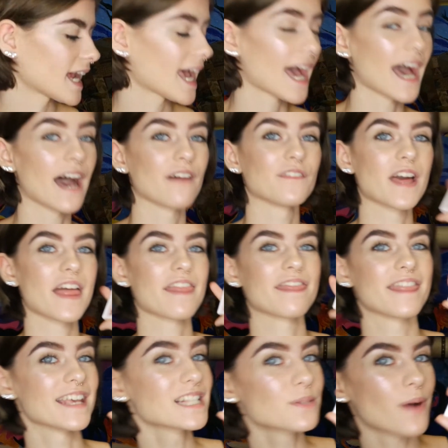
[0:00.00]
I have
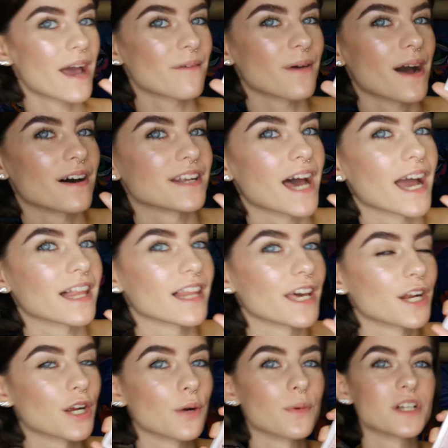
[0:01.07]
this Wet n Wild
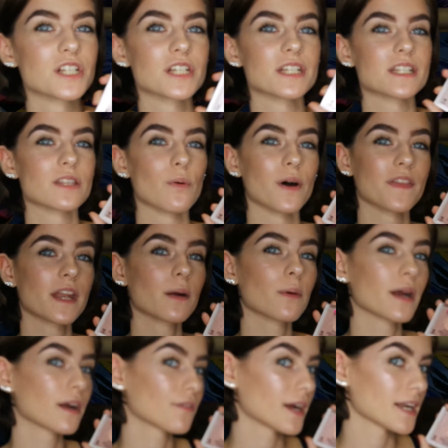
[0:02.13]
highlighter, which is the one that I'm
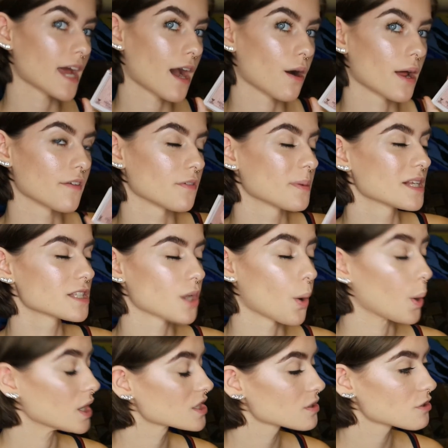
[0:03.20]
wearing right now. Everybody's
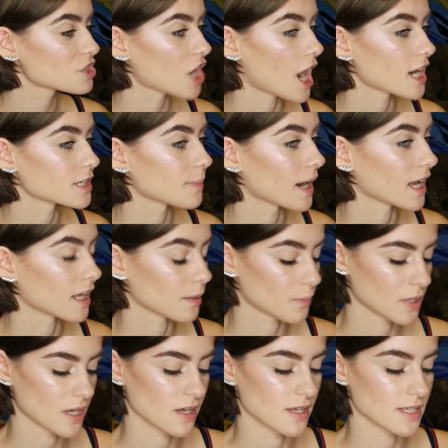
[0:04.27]
always so shocked by it
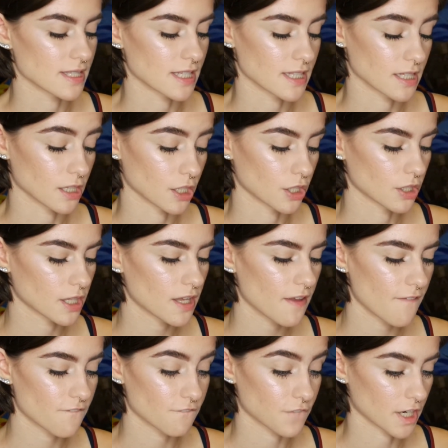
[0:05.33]
because it's
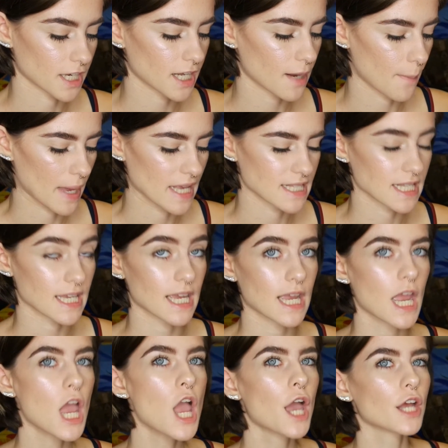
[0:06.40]
literally freaking
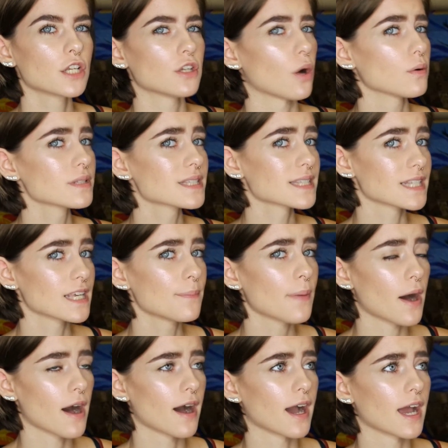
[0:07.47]
amazing. Don't sleep
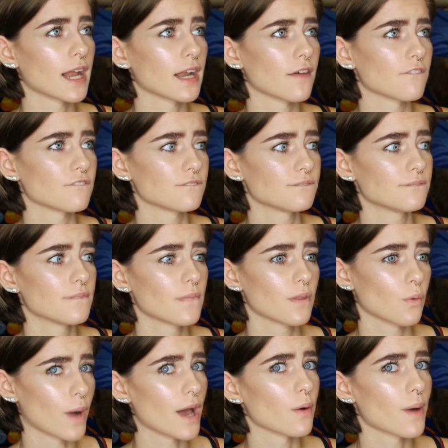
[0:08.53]
on
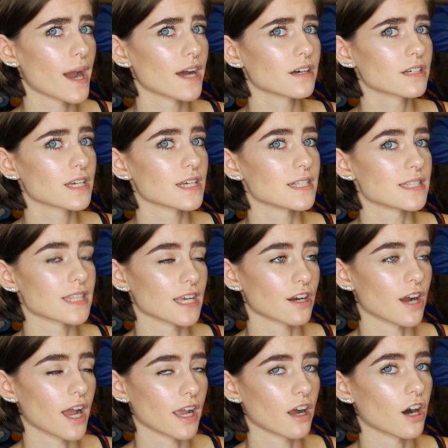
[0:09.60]
Wet n Wild because they're
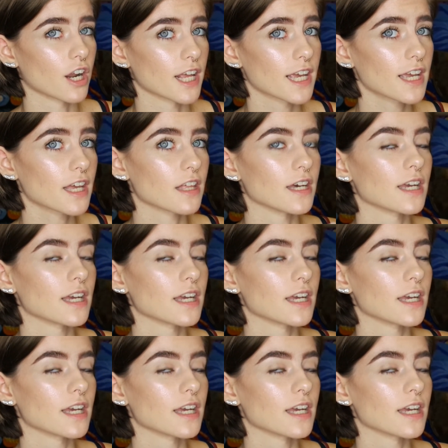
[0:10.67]
iconic.